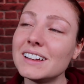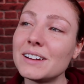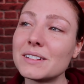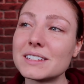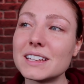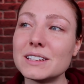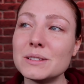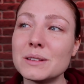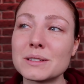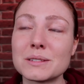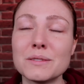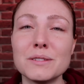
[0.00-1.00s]
I want to say
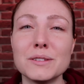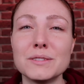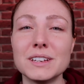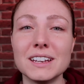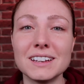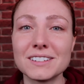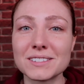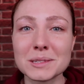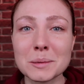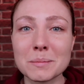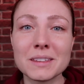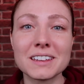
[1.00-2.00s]
2015 or
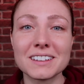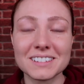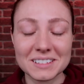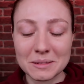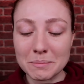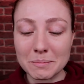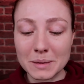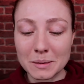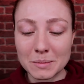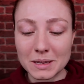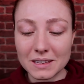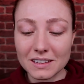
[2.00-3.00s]
something, it
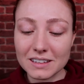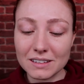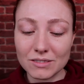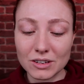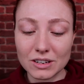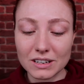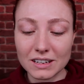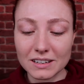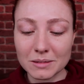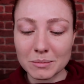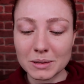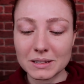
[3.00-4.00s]
might be even
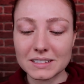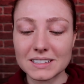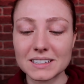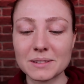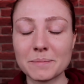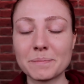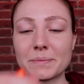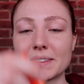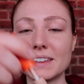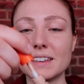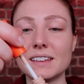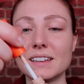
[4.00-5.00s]
earlier, but
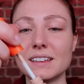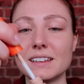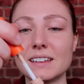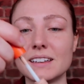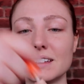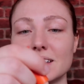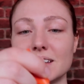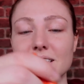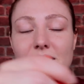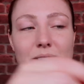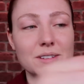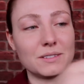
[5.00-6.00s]

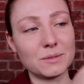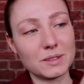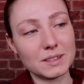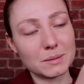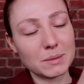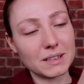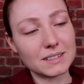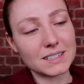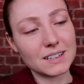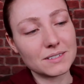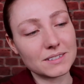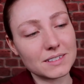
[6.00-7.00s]
I wonder if this makes
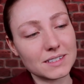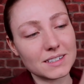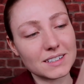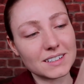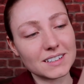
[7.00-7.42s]
sounds.